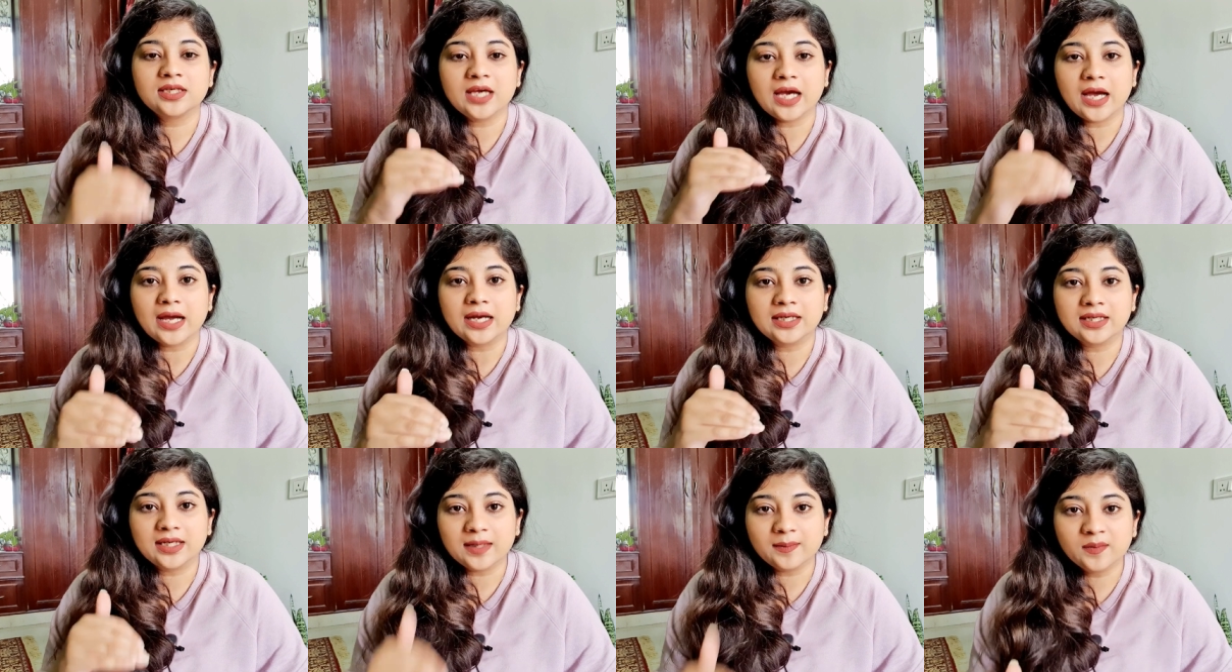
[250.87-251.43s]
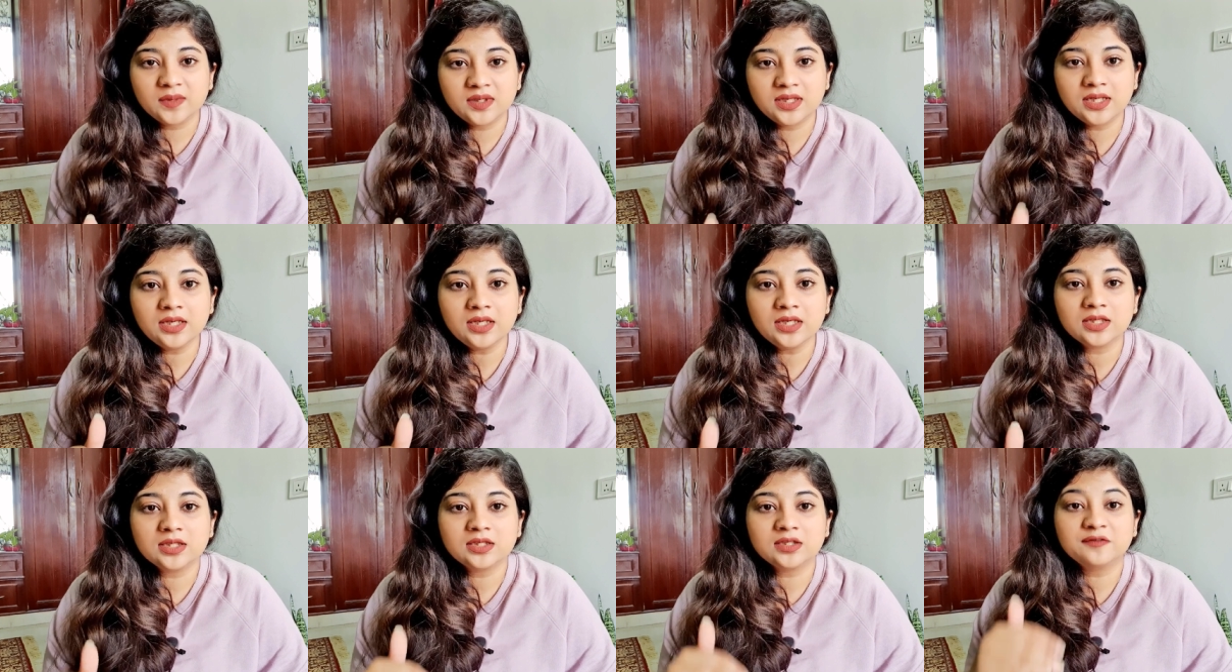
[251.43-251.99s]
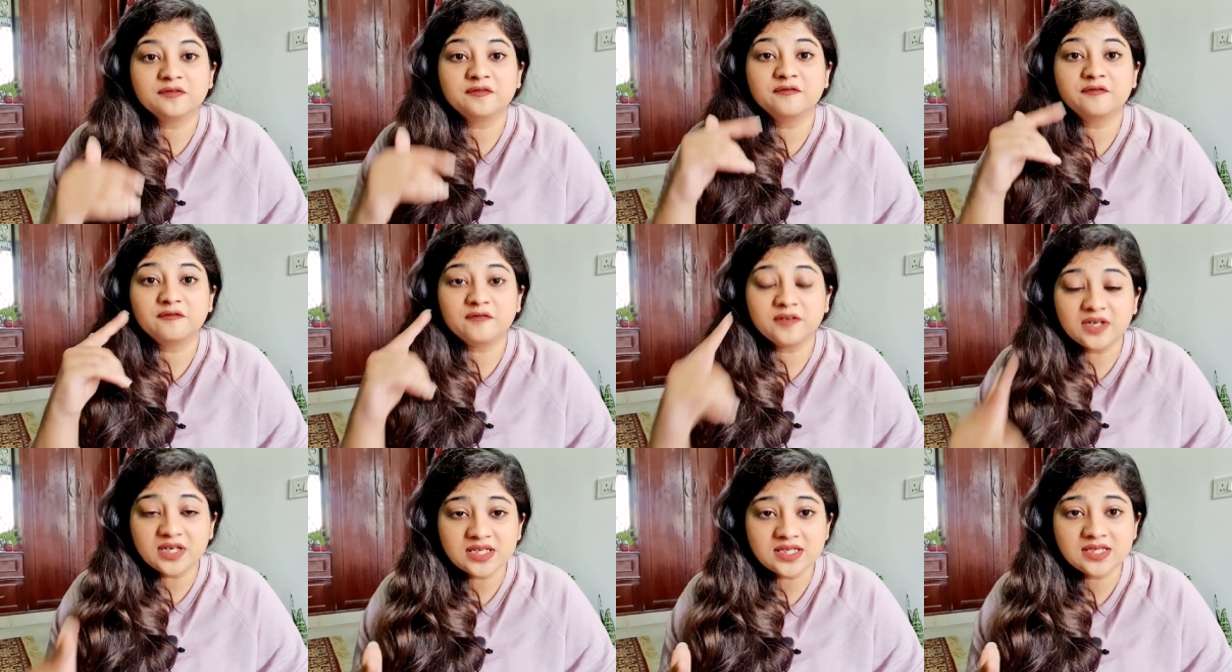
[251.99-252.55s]
attempting the
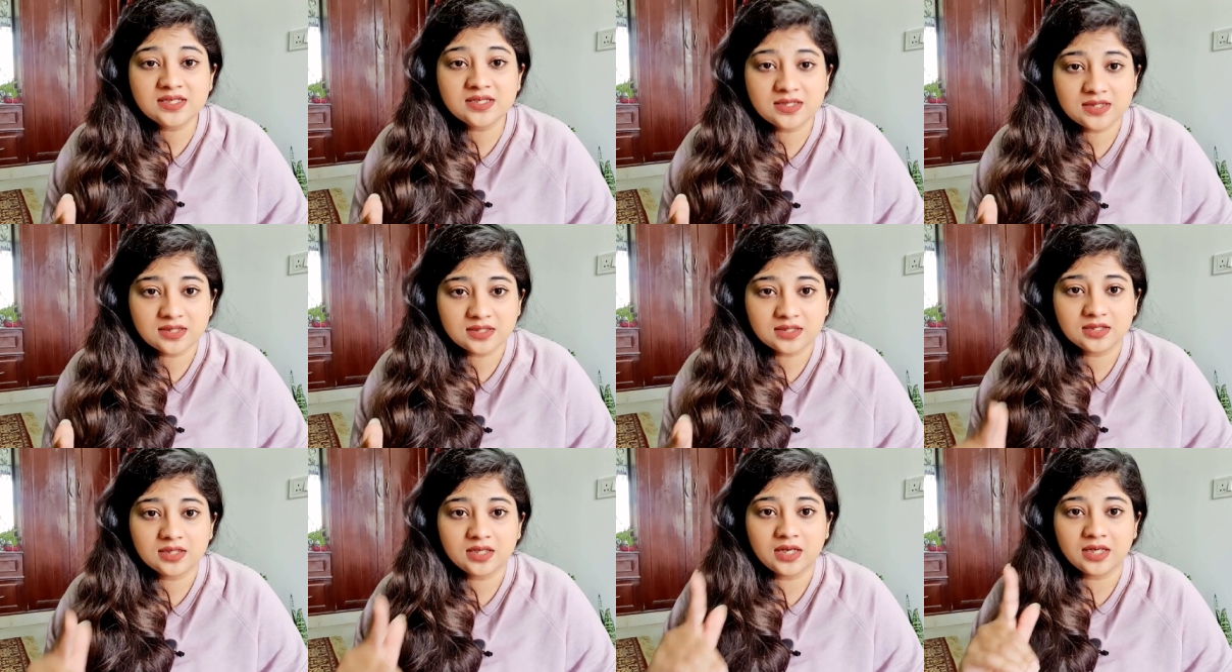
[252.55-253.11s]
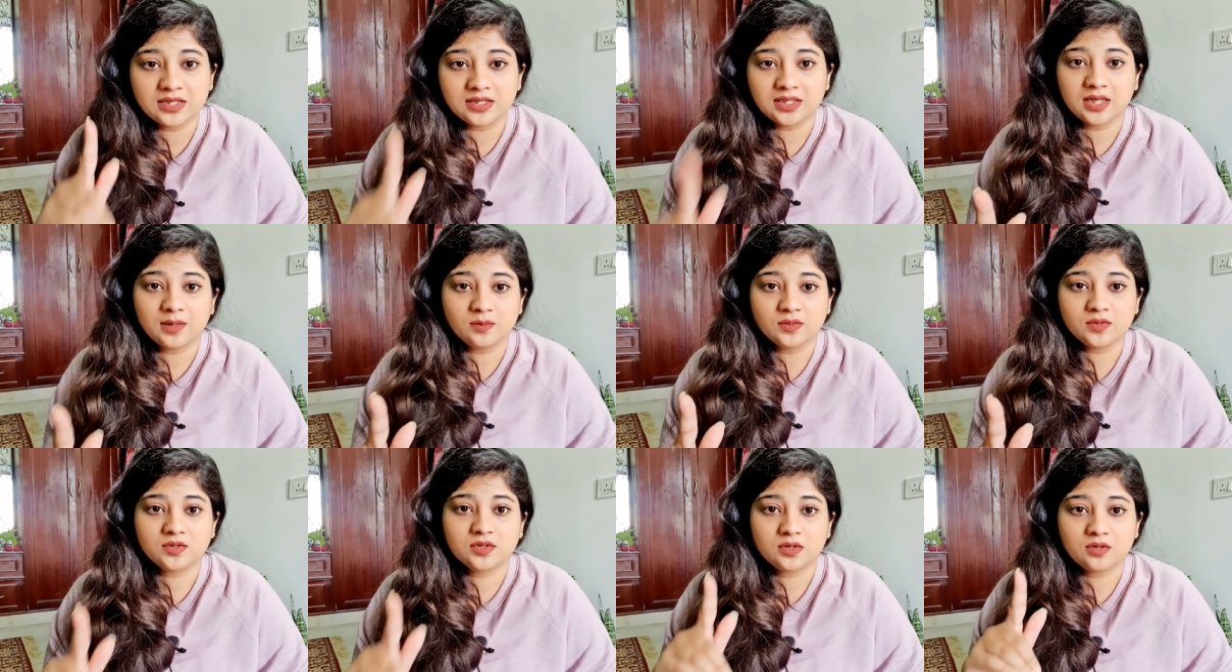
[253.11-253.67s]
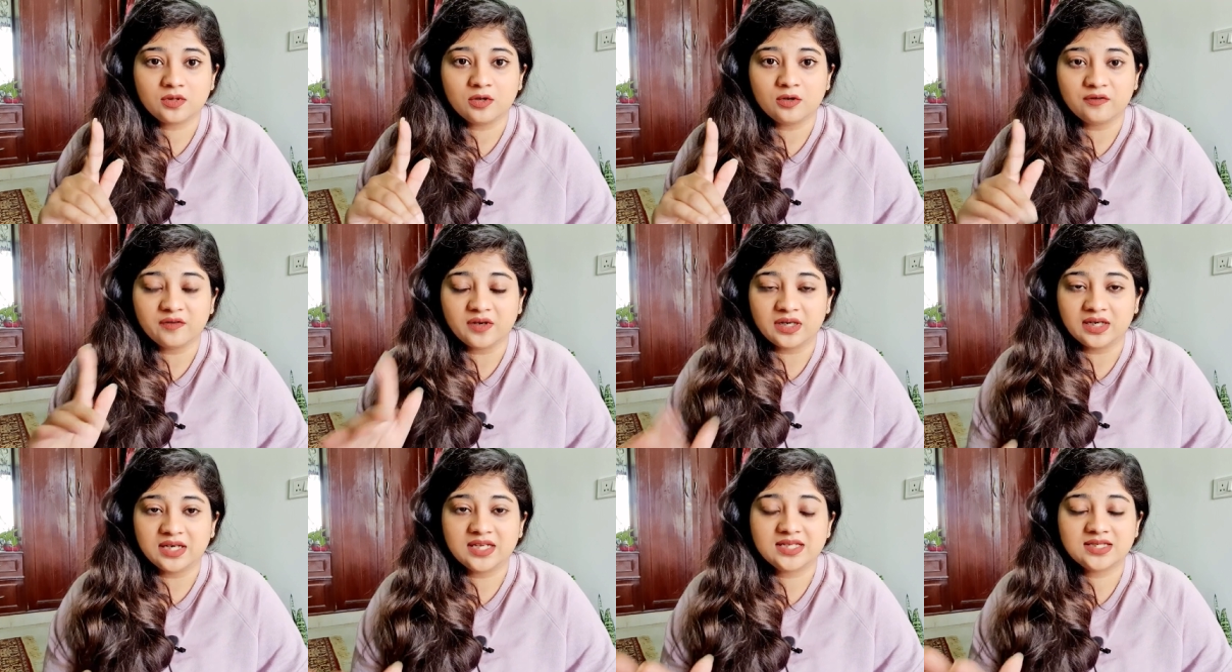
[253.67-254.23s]
first attempt of
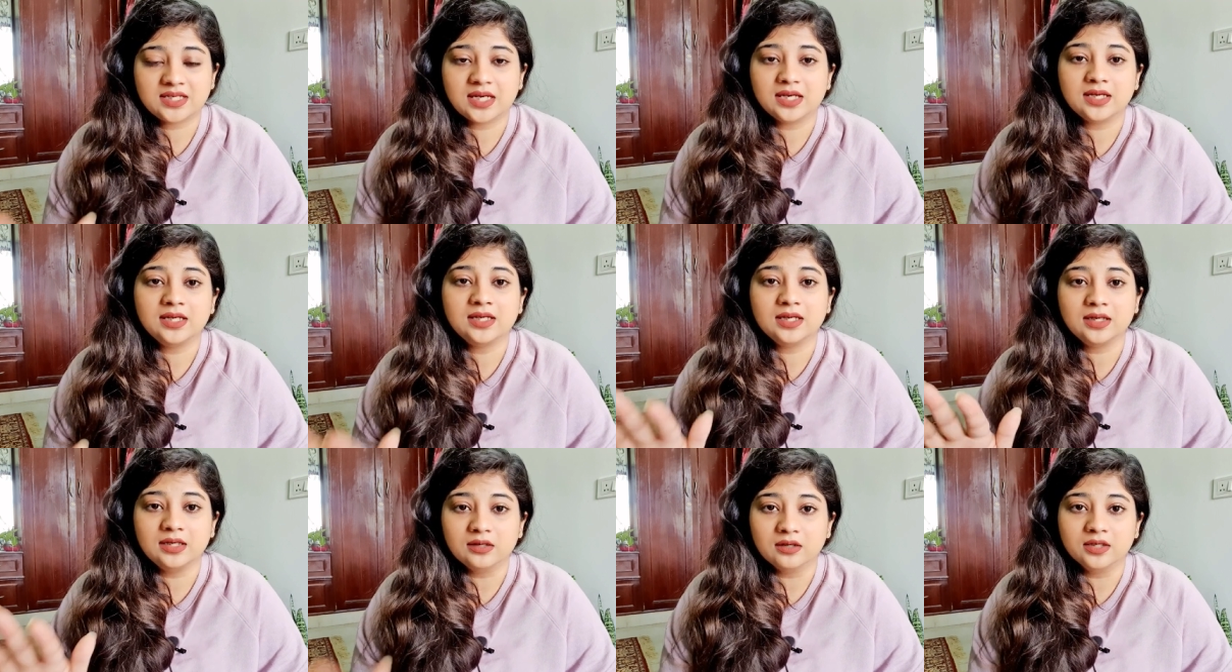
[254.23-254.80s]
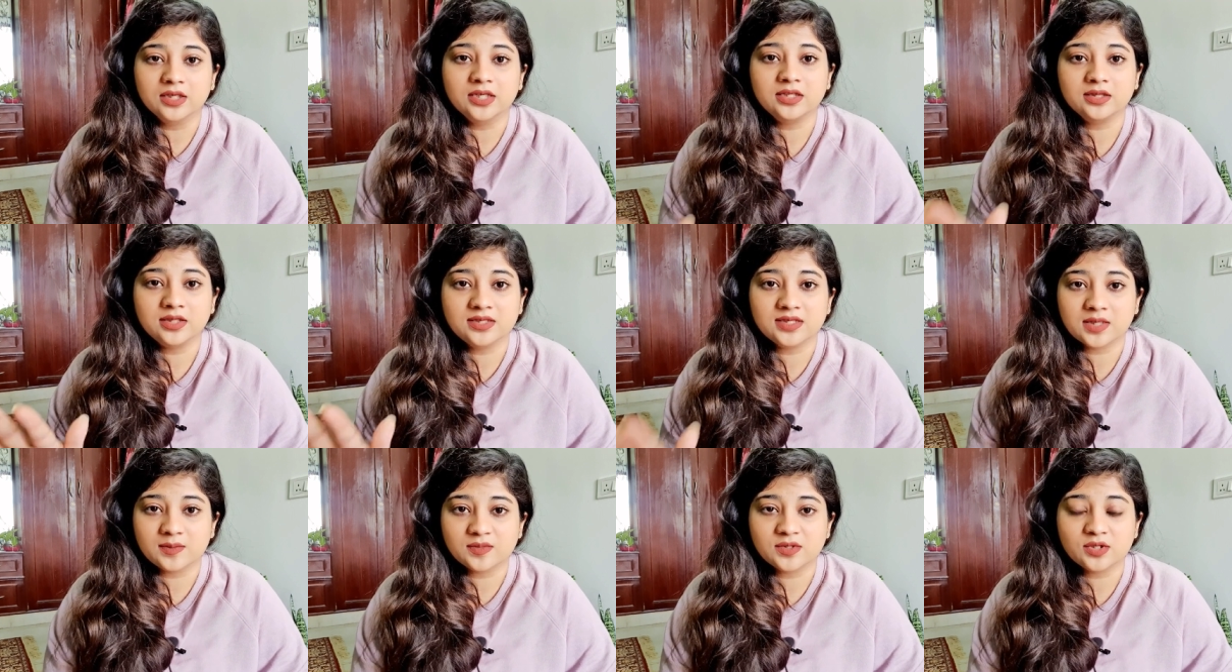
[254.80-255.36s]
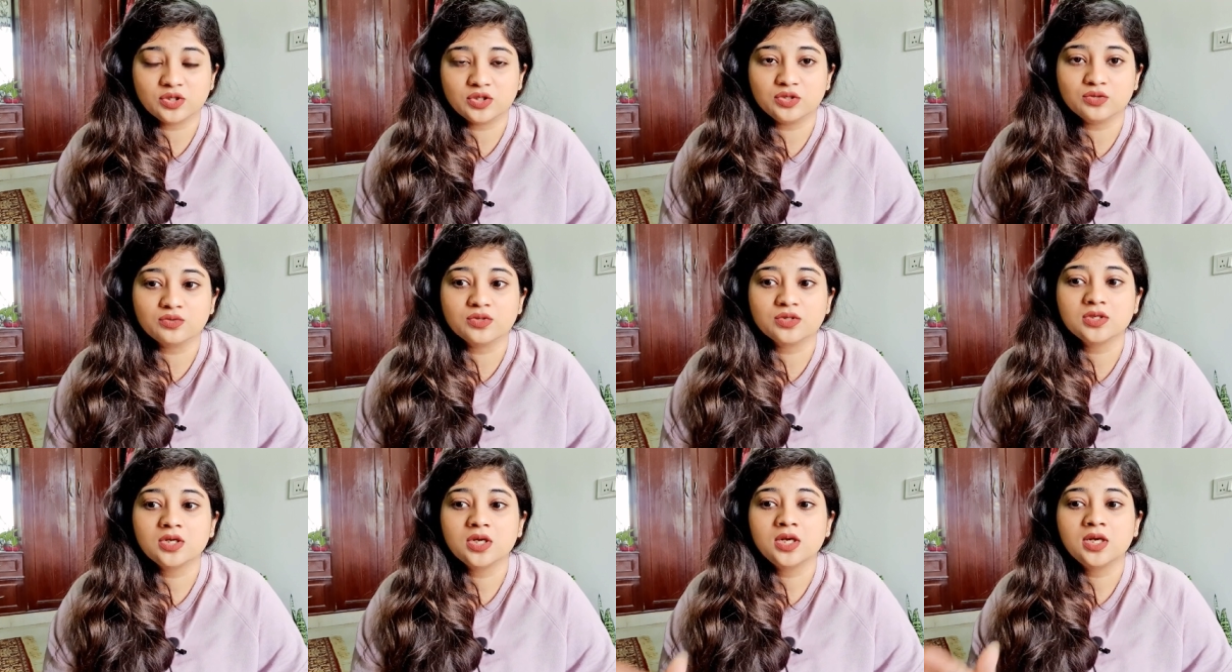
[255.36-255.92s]
understanding and learning these MCQs,